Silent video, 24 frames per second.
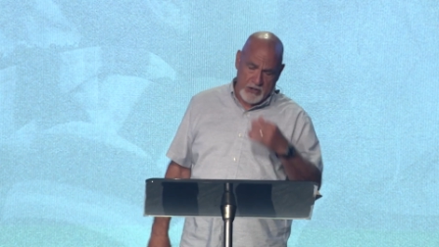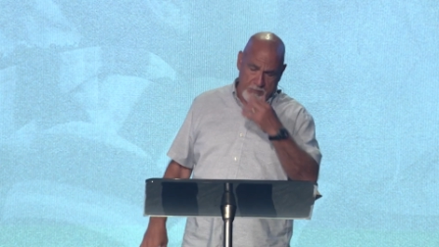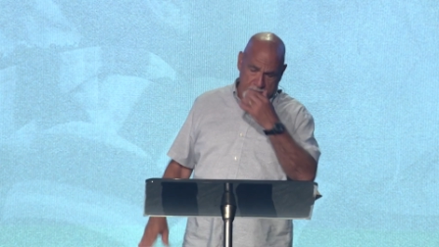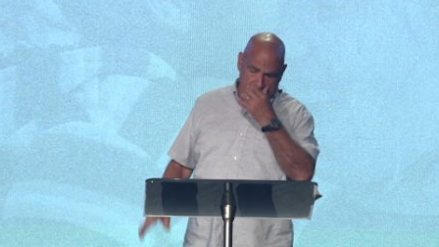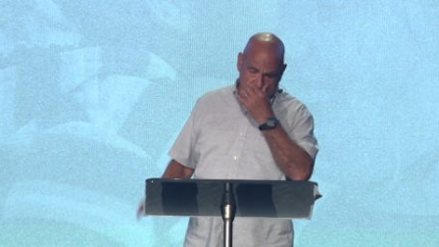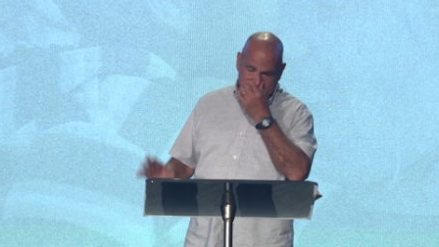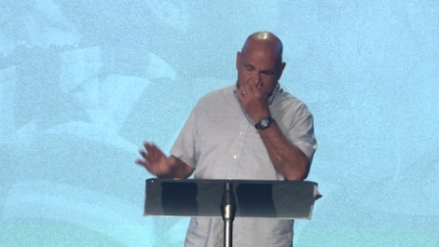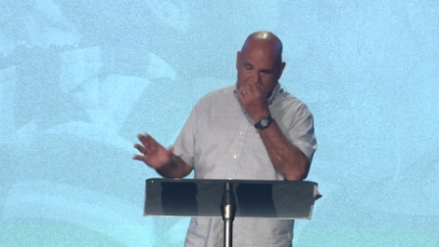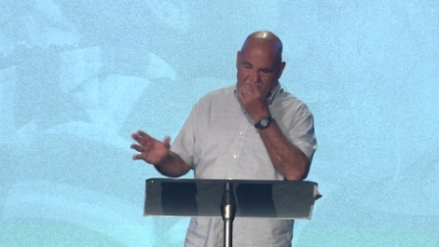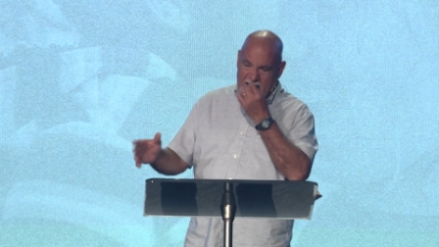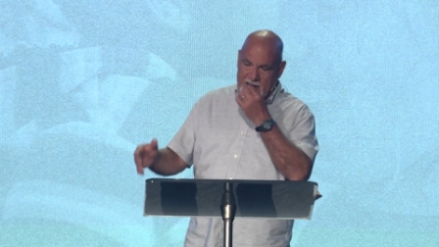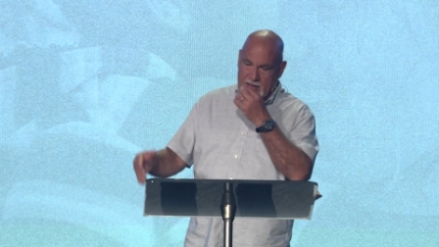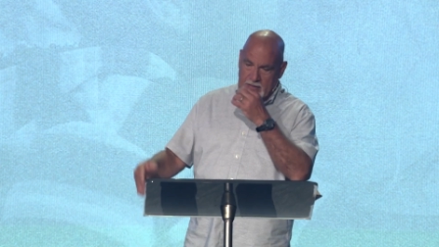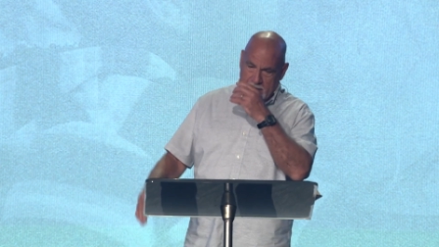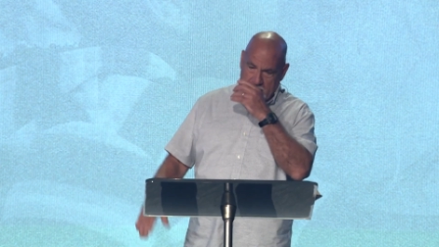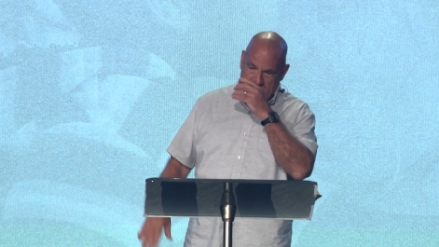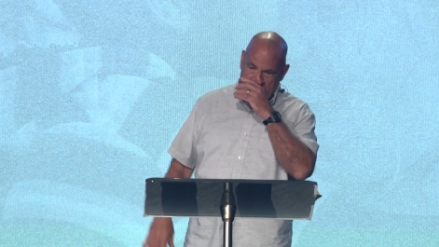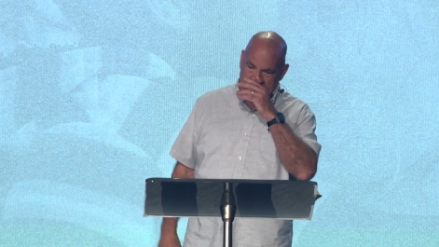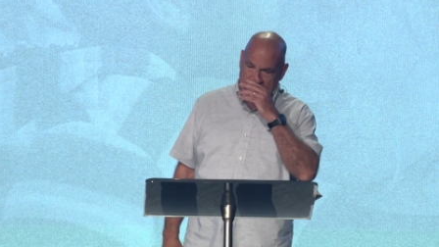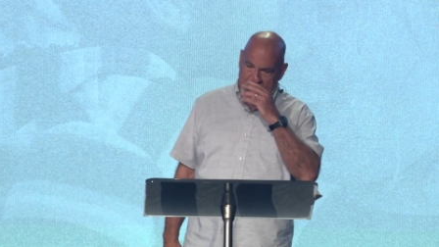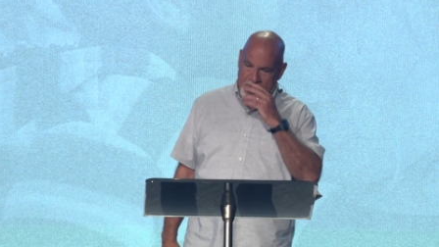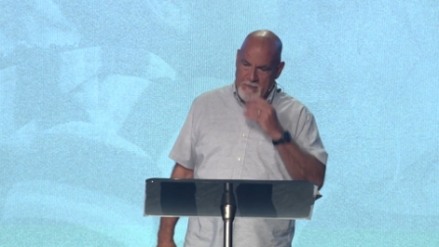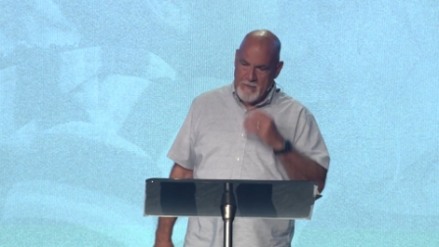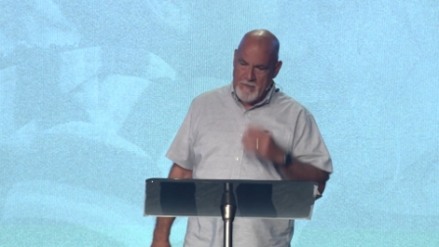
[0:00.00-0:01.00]
but finally,
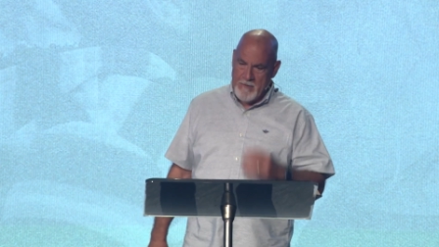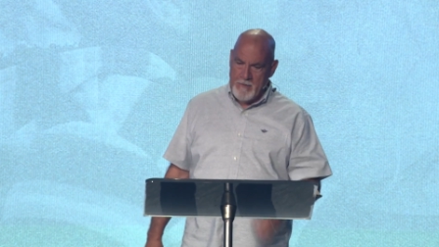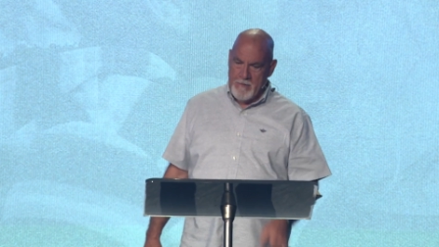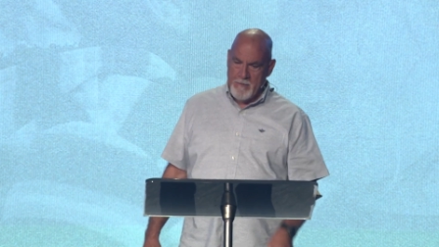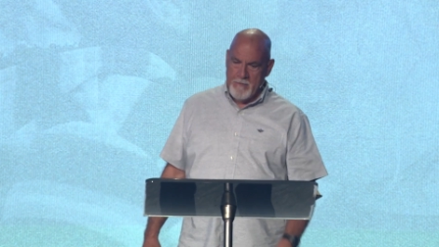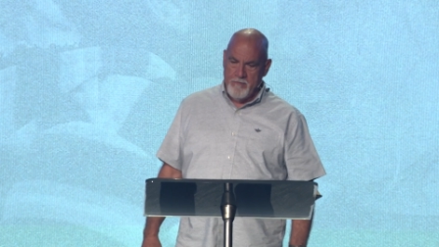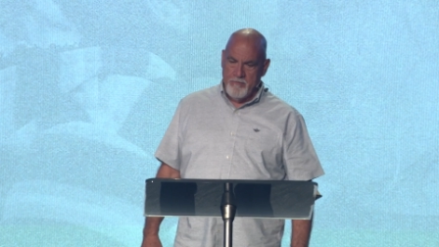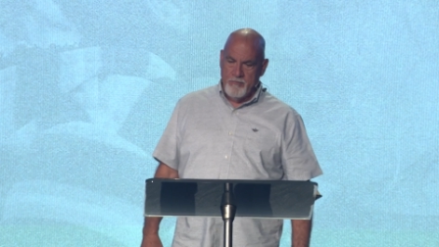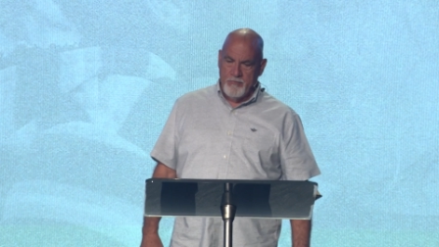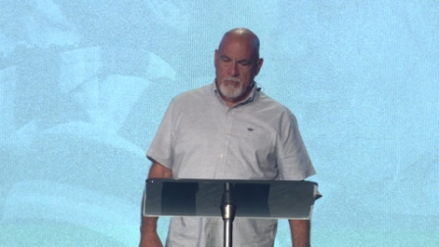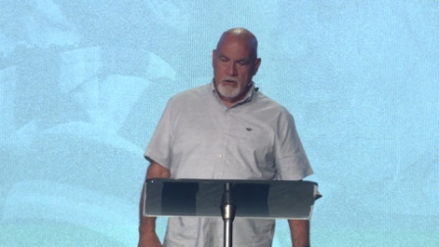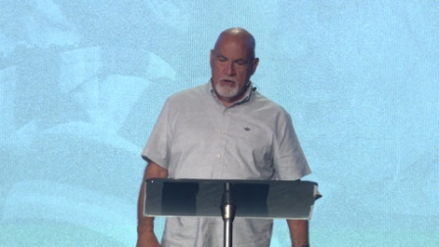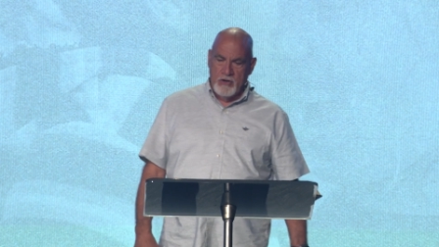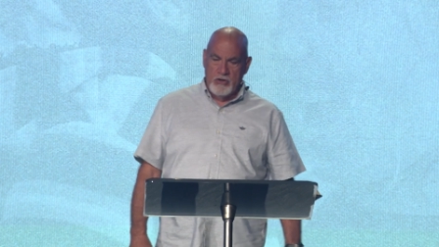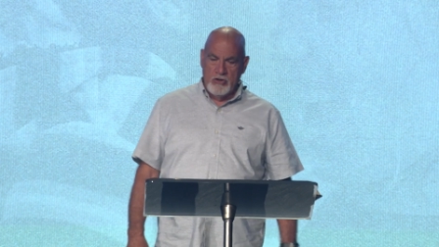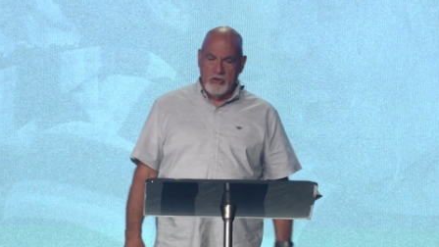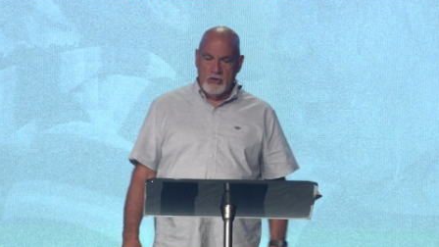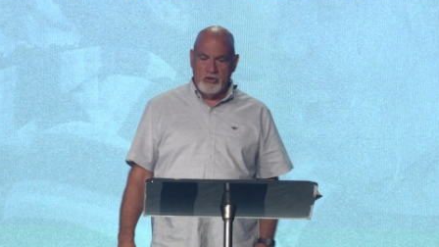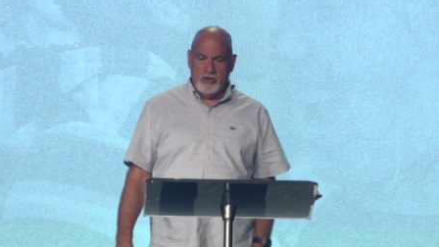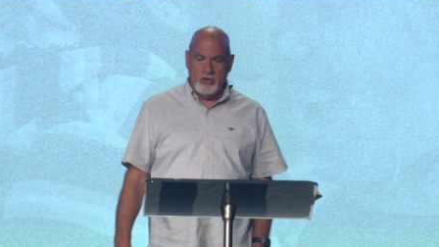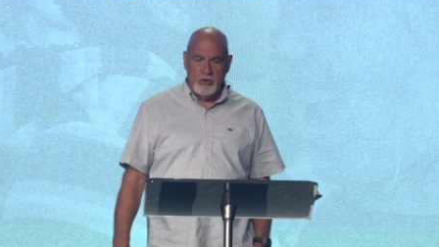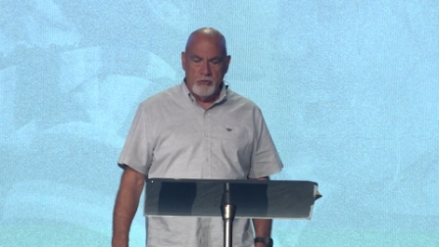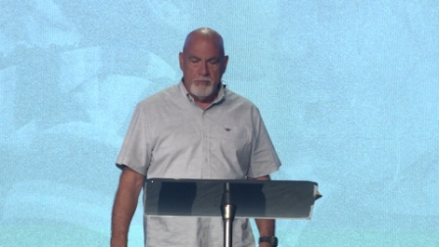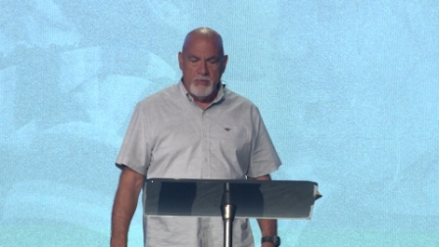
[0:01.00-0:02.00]
you
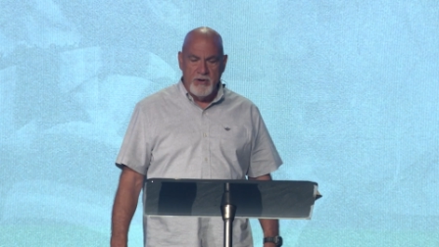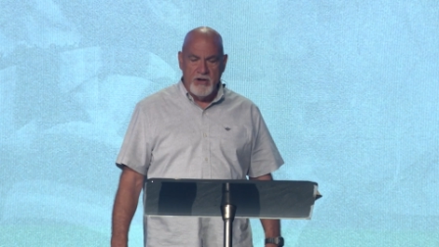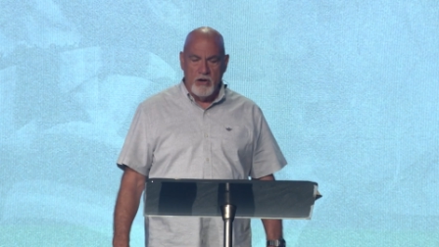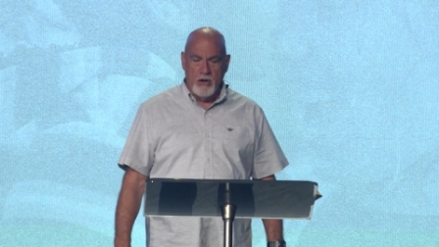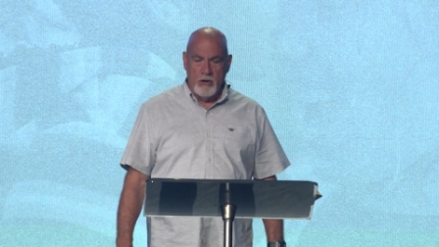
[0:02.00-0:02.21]
should be